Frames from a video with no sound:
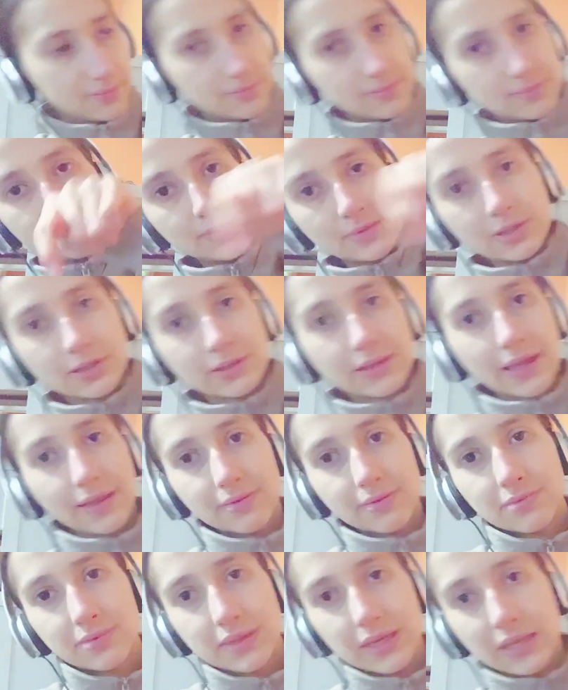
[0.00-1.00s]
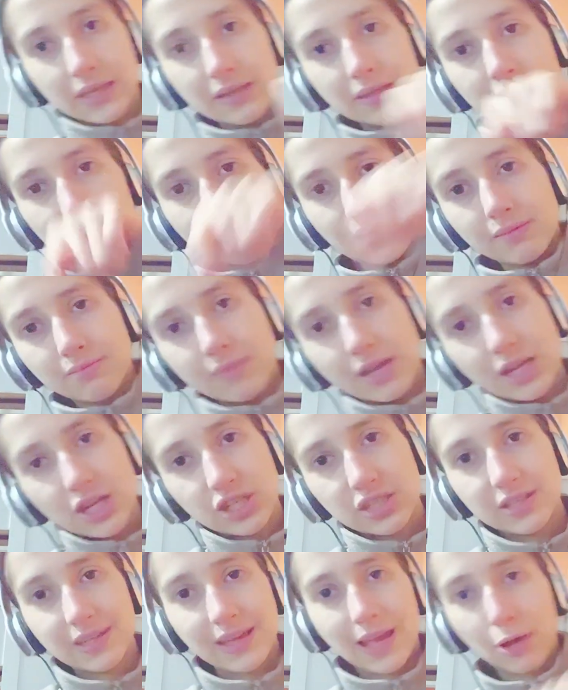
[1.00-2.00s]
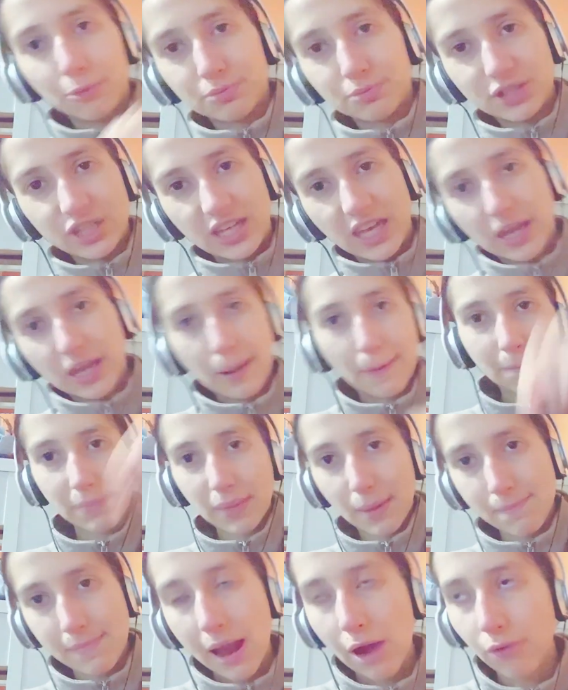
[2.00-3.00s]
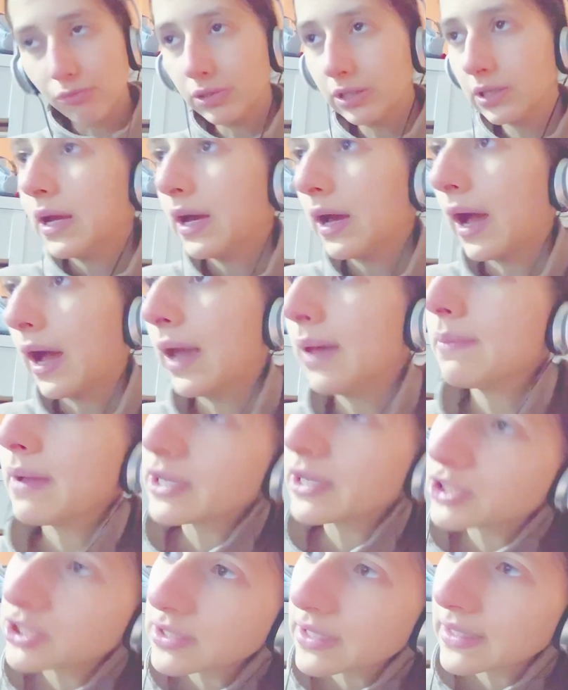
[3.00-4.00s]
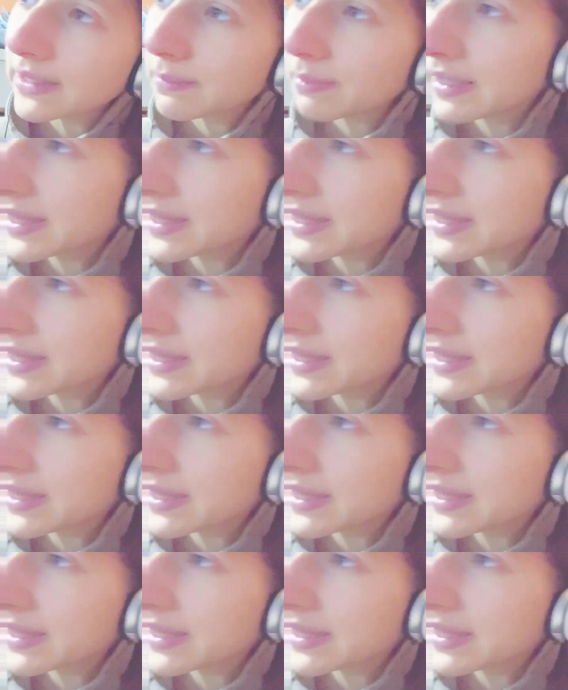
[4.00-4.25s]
Like that thingy that helps you get up the mountain. I imagine like being